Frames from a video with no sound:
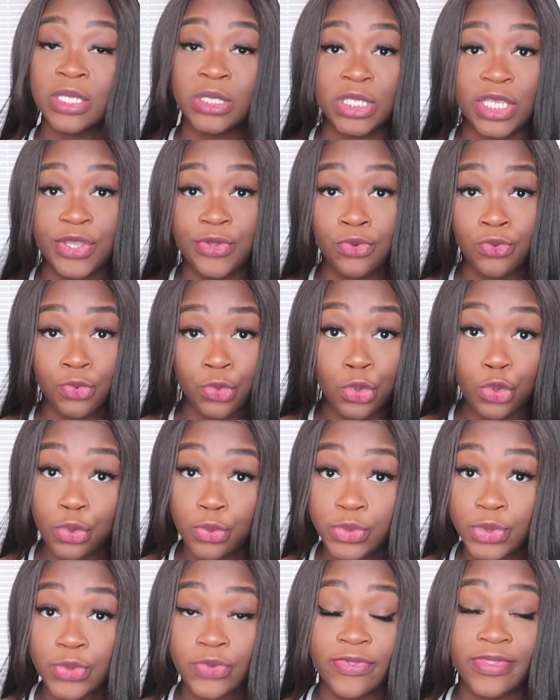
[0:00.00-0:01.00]
sharing
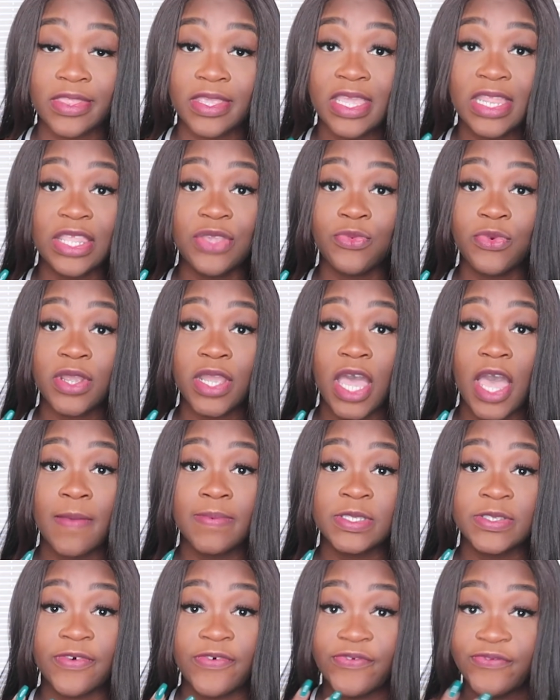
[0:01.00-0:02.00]
rooms with anywhere
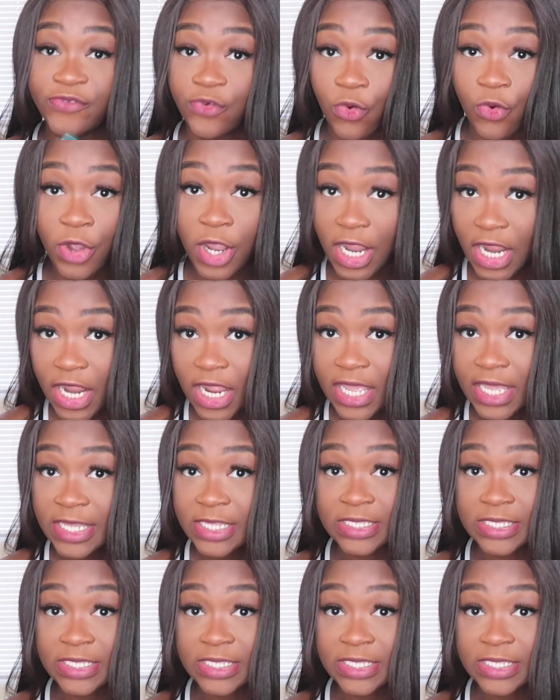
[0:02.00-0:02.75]
up to 4